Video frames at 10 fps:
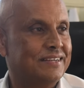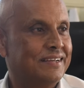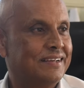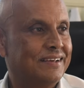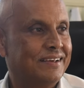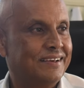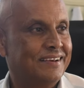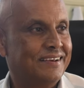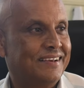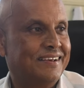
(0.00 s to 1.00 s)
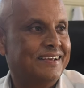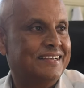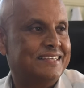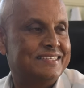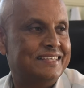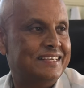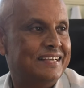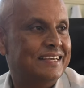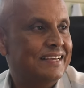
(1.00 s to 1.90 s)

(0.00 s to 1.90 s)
Mm. See?